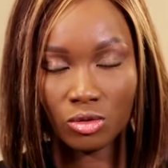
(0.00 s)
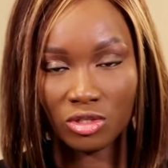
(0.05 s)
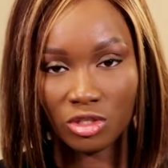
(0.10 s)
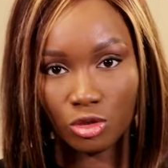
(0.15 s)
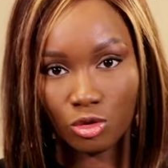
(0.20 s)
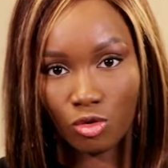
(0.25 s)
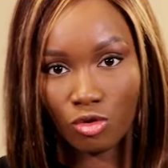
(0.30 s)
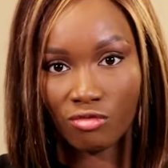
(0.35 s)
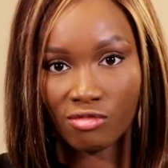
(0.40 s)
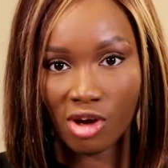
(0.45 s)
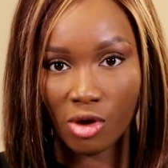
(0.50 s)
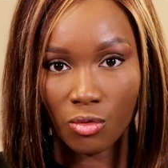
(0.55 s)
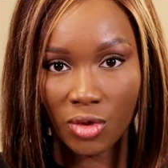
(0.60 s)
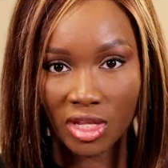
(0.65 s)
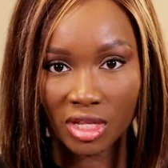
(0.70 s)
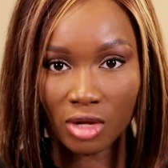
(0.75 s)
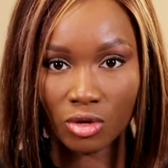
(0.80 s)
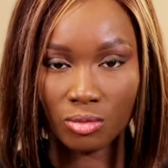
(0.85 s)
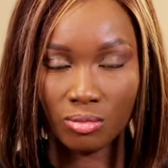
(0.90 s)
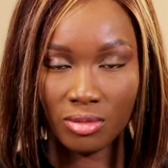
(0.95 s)
those in the
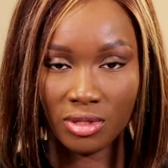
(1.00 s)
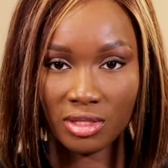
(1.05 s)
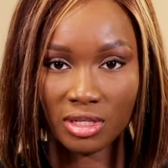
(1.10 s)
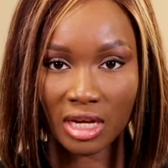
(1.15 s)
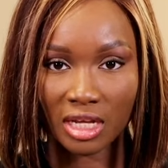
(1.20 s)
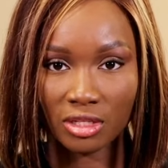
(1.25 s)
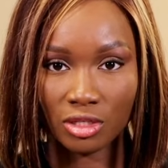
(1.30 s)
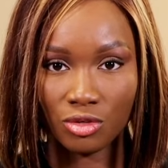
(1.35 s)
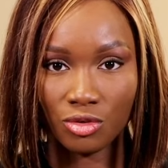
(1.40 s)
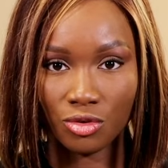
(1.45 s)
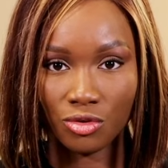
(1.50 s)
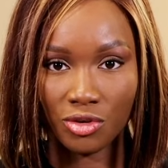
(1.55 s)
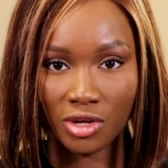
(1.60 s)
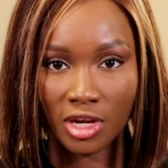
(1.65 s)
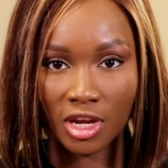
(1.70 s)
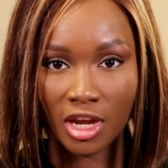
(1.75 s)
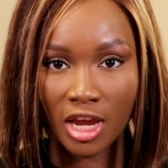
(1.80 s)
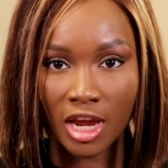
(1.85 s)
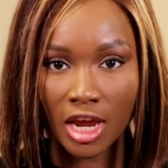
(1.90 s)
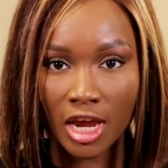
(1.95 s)
overweight and obese category,
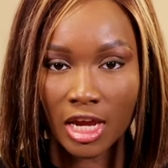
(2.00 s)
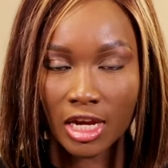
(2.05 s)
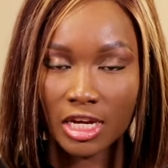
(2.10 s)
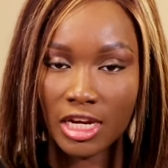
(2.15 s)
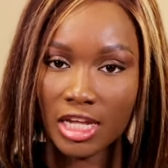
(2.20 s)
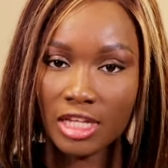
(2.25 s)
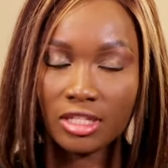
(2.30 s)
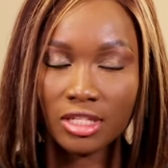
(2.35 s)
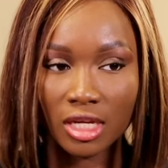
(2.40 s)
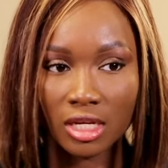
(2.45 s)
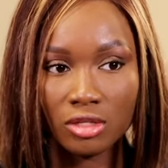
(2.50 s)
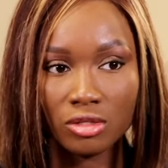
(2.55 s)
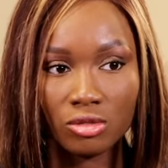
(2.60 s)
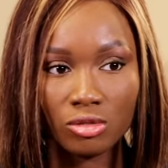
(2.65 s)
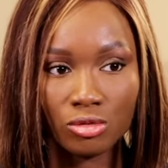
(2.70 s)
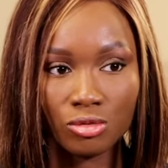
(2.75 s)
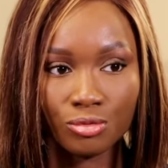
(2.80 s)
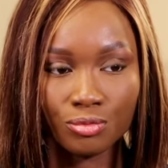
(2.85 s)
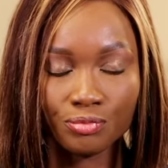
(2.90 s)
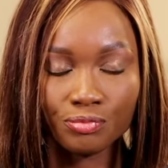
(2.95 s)
they tend
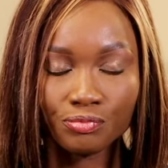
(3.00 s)
to